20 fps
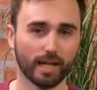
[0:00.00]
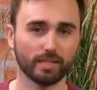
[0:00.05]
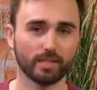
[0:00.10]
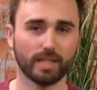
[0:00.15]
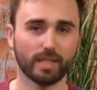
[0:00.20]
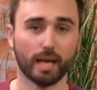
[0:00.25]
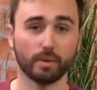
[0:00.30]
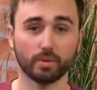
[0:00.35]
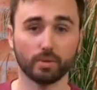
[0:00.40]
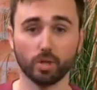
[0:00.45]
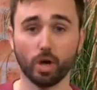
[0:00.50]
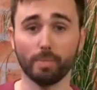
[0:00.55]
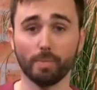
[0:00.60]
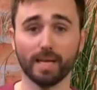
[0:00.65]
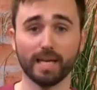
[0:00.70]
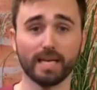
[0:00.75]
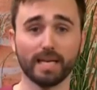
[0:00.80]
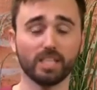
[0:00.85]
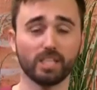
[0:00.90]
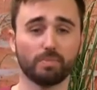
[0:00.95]
now top
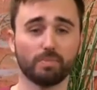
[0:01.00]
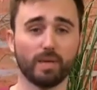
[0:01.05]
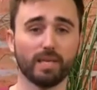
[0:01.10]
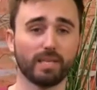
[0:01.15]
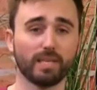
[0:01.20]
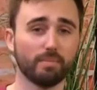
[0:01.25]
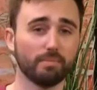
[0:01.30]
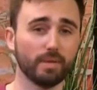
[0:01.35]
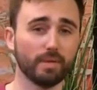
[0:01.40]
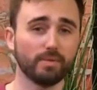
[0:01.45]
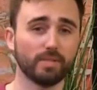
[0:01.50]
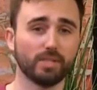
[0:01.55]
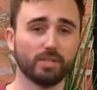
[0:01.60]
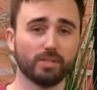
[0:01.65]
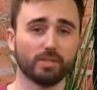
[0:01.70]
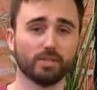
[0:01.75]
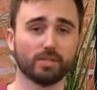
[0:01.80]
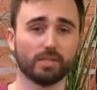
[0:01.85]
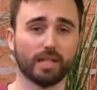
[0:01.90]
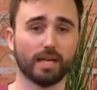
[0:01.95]
English speaking
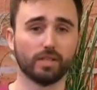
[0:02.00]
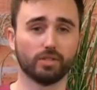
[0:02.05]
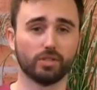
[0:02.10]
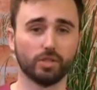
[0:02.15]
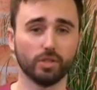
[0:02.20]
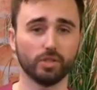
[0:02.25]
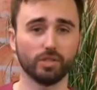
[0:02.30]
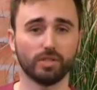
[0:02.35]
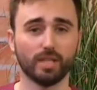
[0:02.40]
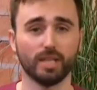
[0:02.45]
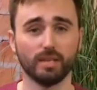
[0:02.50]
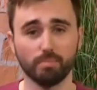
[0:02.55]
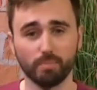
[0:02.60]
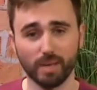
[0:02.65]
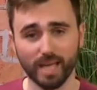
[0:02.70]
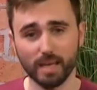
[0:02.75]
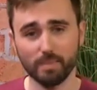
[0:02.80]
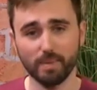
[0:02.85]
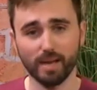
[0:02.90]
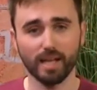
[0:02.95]
musicians like Justin
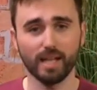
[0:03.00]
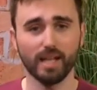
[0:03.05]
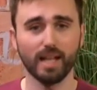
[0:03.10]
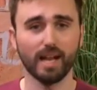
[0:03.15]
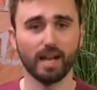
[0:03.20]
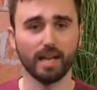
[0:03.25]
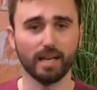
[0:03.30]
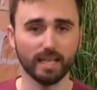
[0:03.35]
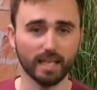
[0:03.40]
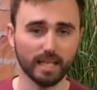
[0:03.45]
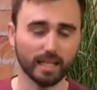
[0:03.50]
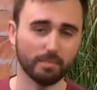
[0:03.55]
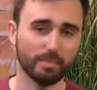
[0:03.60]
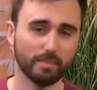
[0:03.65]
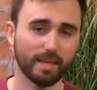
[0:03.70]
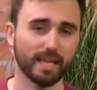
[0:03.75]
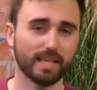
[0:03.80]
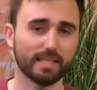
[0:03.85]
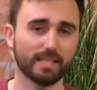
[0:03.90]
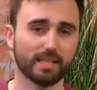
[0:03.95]
Bieber, Little
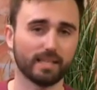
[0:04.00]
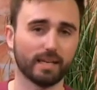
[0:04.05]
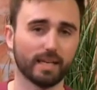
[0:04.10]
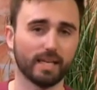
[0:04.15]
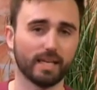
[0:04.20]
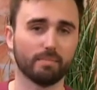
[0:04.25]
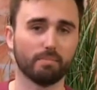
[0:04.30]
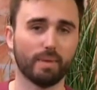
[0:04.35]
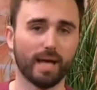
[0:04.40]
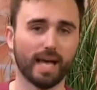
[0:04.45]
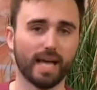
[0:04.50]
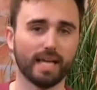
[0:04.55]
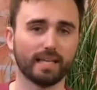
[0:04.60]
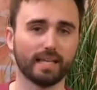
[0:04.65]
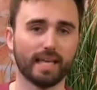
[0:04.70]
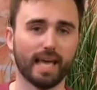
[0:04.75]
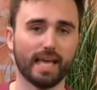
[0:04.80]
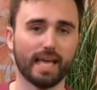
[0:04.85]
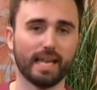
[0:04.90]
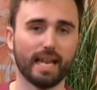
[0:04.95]
Mix and Liam Payne are
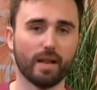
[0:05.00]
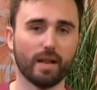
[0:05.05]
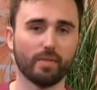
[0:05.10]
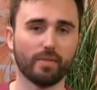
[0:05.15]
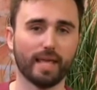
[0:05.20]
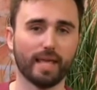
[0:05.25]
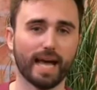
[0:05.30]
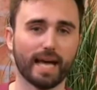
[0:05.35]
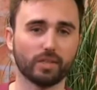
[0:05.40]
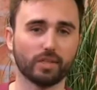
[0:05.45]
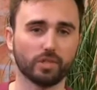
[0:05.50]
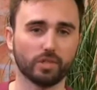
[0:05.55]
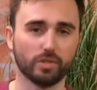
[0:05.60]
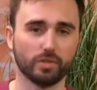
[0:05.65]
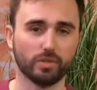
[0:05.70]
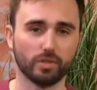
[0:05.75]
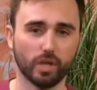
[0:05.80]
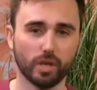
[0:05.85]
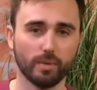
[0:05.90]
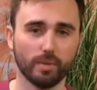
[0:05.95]
getting in on the action
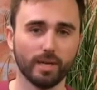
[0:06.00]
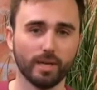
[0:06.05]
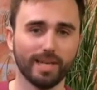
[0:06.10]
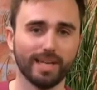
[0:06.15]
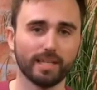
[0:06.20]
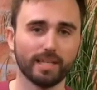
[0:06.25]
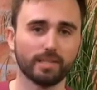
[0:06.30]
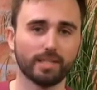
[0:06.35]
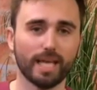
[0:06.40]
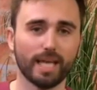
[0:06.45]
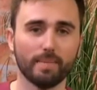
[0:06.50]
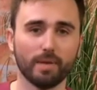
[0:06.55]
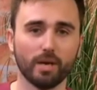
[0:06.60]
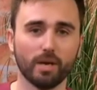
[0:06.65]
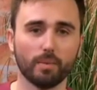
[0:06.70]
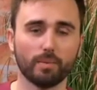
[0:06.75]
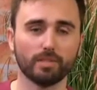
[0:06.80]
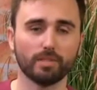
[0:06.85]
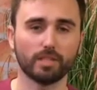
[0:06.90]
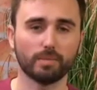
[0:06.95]
too, teaming
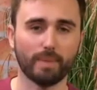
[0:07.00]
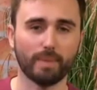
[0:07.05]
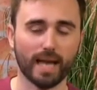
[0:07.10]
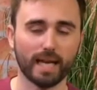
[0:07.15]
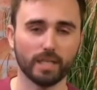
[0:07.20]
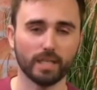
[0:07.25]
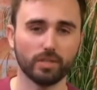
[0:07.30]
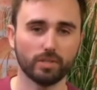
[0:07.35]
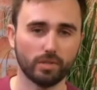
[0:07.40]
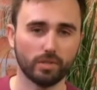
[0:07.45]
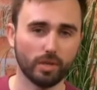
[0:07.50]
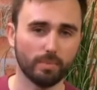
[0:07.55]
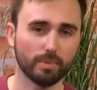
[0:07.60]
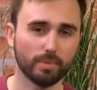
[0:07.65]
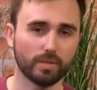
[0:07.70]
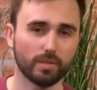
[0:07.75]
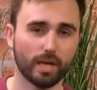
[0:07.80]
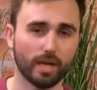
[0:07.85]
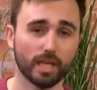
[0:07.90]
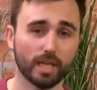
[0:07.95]
up with Spanish
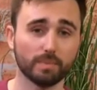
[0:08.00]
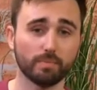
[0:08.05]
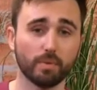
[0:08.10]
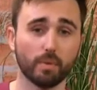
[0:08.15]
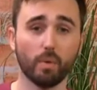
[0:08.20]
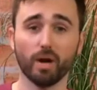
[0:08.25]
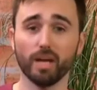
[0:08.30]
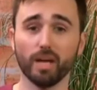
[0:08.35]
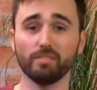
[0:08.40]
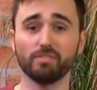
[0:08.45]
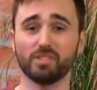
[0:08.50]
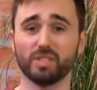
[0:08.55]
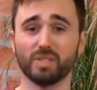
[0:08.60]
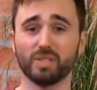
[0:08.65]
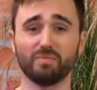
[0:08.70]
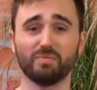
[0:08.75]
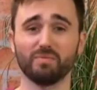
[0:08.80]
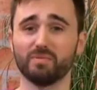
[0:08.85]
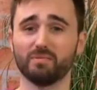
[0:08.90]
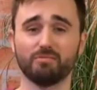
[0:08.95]
superstars. But what if
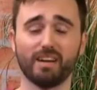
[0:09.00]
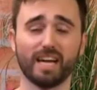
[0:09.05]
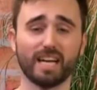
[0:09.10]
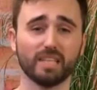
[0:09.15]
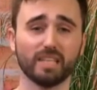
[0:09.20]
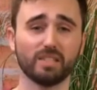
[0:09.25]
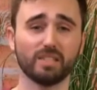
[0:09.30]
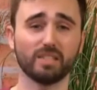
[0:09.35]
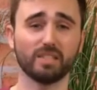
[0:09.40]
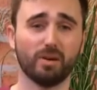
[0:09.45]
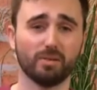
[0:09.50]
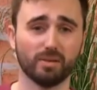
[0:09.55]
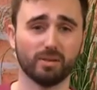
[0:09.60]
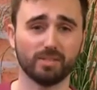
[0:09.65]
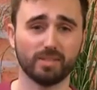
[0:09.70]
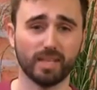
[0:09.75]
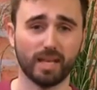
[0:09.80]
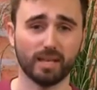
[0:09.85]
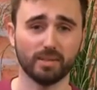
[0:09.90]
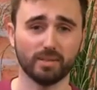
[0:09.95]
some reggaeton or
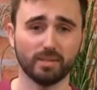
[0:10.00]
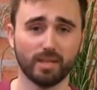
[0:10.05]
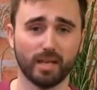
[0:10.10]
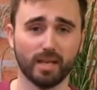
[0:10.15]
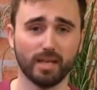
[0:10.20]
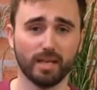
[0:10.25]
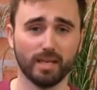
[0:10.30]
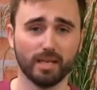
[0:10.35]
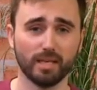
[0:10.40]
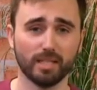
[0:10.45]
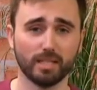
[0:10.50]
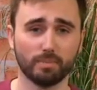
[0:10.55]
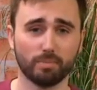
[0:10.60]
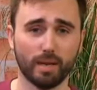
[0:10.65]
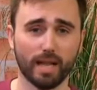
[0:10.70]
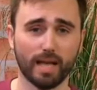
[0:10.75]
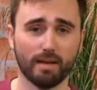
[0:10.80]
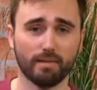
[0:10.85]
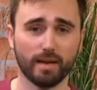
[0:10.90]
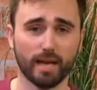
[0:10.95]
salsa is
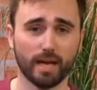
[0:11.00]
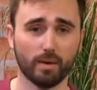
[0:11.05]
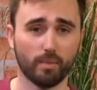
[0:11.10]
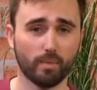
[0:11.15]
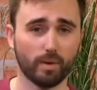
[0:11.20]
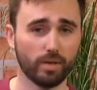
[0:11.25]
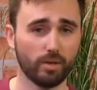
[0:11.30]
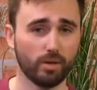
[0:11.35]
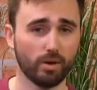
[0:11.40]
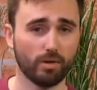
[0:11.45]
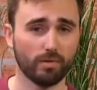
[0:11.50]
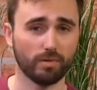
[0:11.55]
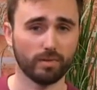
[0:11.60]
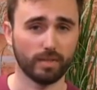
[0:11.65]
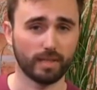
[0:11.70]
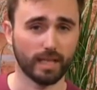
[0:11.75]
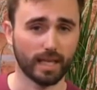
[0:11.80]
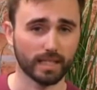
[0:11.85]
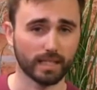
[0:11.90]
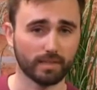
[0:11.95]
blaring out when you're on
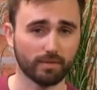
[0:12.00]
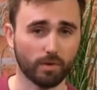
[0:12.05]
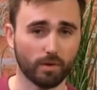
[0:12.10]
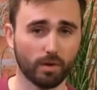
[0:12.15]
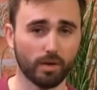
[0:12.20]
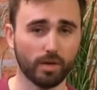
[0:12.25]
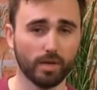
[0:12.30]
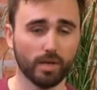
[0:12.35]
the dance floor